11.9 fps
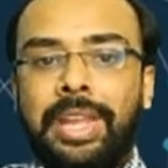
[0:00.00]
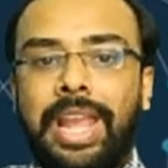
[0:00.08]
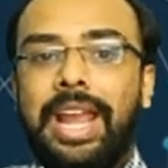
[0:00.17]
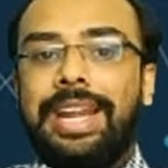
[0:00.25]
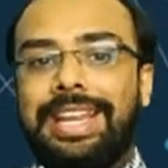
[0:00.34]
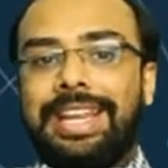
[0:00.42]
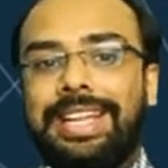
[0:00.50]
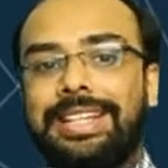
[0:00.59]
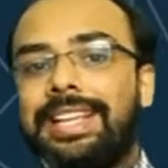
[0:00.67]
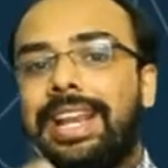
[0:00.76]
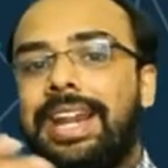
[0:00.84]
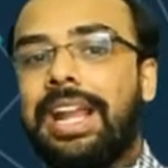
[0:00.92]
and
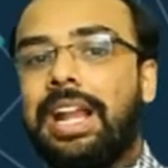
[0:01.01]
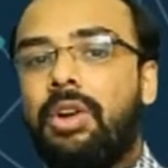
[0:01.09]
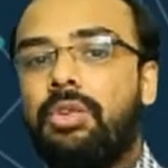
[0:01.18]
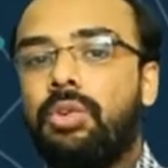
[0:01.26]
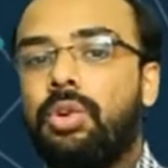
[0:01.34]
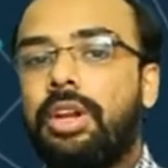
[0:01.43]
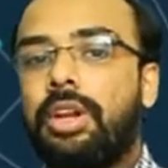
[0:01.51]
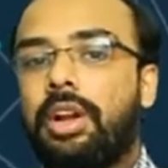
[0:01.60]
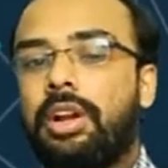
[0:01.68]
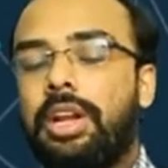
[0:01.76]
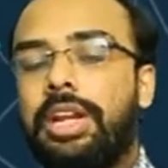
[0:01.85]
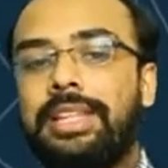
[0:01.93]
inside account holder
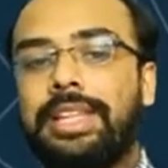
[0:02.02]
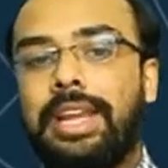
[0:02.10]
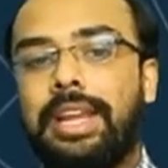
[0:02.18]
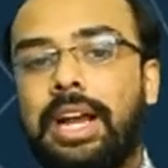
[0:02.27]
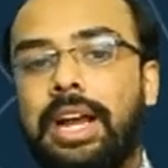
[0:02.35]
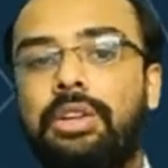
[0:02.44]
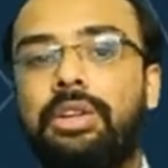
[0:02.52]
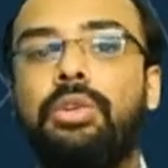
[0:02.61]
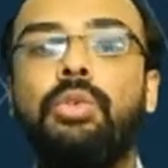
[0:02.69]
again there are